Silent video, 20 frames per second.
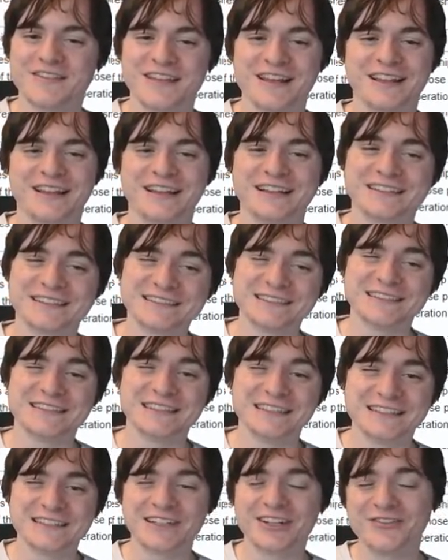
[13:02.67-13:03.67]
They're like, oh,
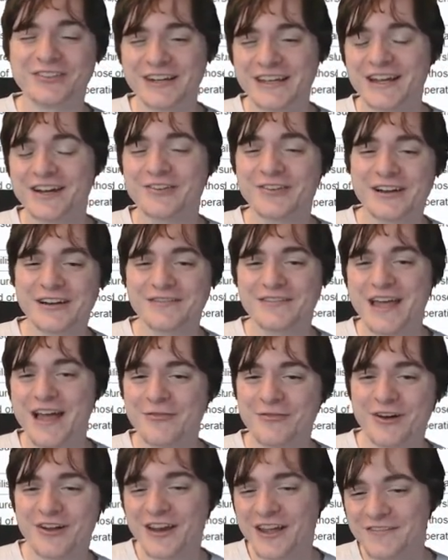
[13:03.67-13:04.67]
I don't really agree with that
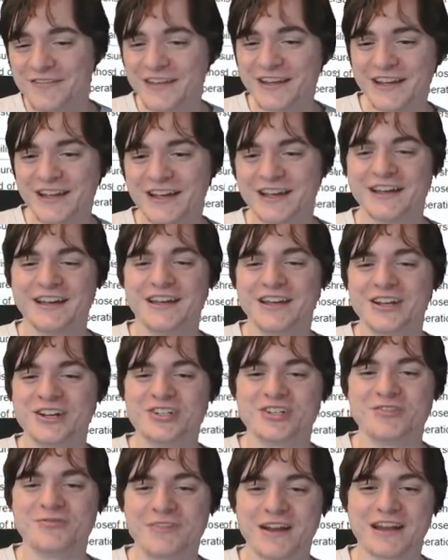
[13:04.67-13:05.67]
one. I think
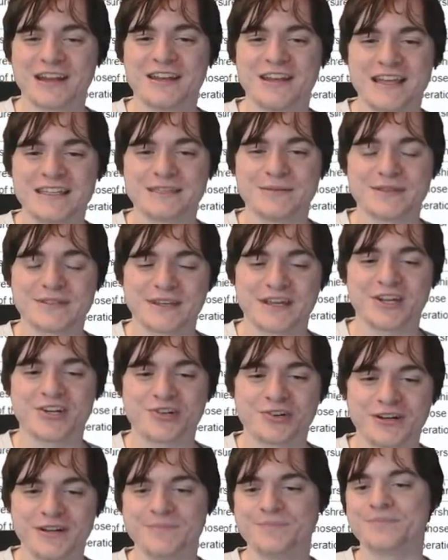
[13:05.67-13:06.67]
shouldn't recognize them as a
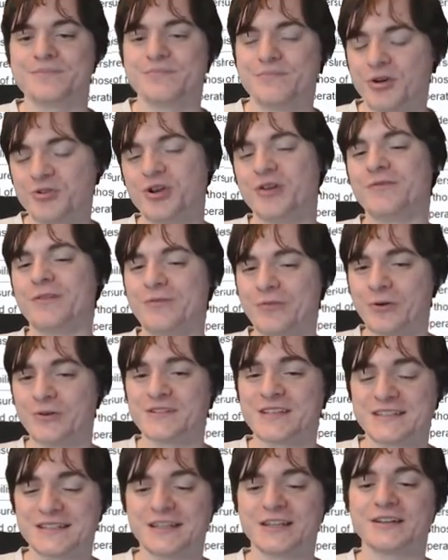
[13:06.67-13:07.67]
country. Moldova, of course,
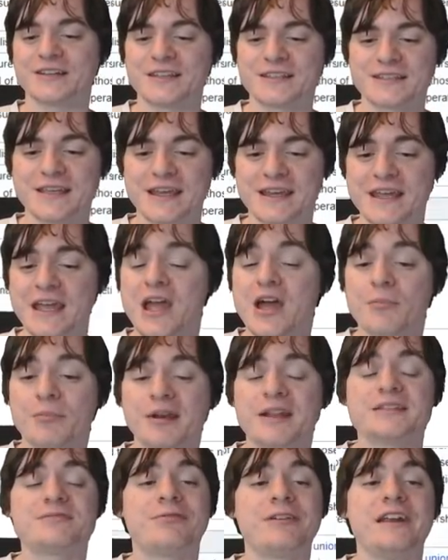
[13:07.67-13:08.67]
has a lot to say. But
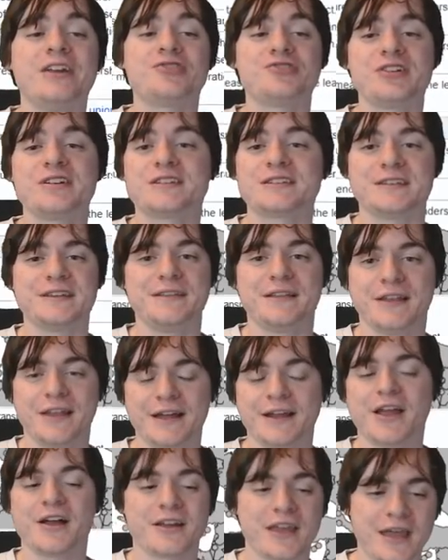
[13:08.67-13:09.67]
it's really interesting to see that,
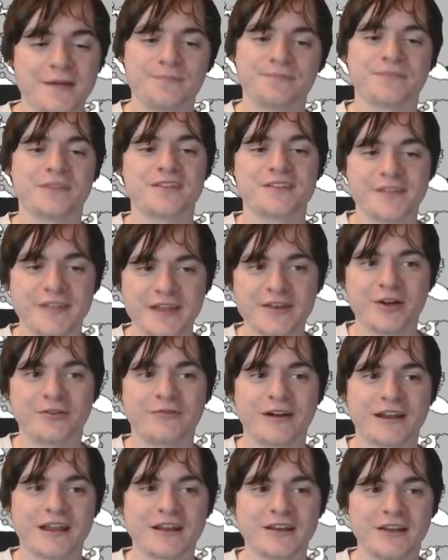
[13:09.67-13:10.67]
like, okay, so they're not
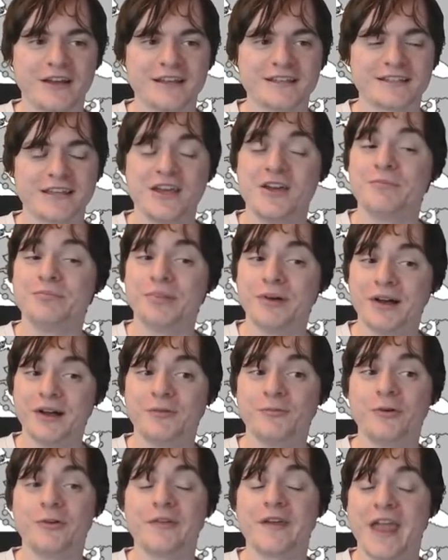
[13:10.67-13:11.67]
recognized. But
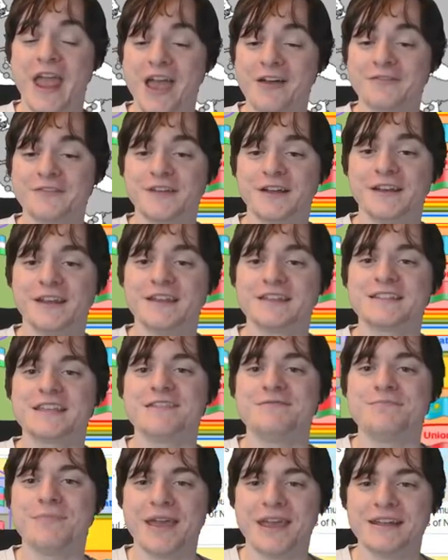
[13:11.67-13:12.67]
what they have done is
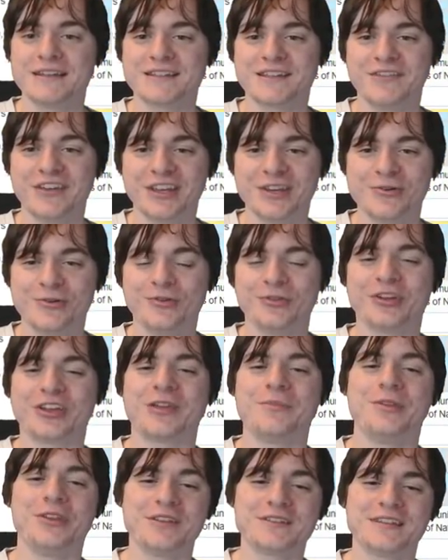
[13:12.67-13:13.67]
they've made something called the
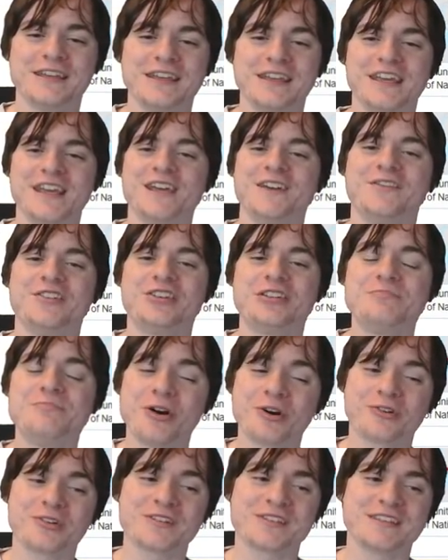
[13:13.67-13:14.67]
Community for
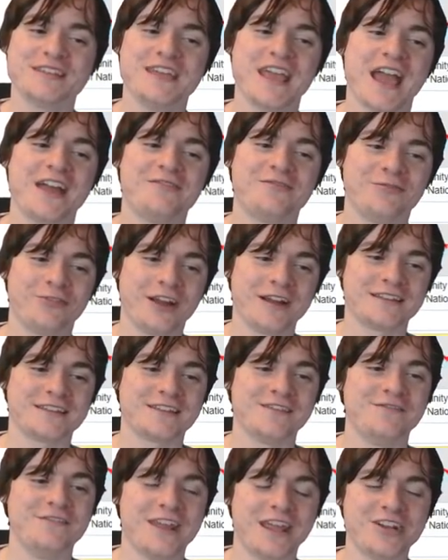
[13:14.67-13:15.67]
Democracy and Rights
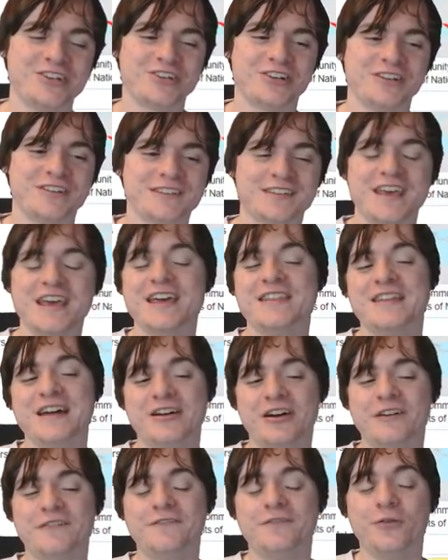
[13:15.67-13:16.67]
of Nations. There
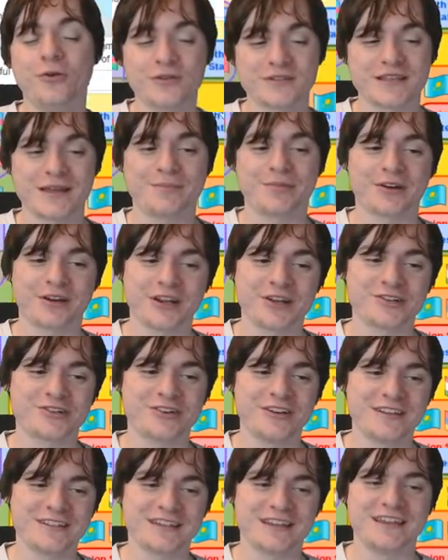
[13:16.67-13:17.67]
are four separate
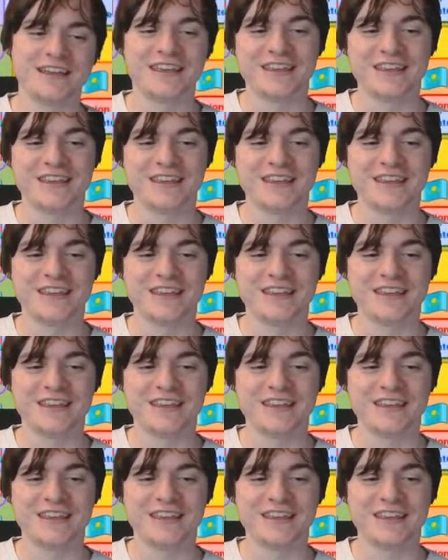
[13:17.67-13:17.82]
countries.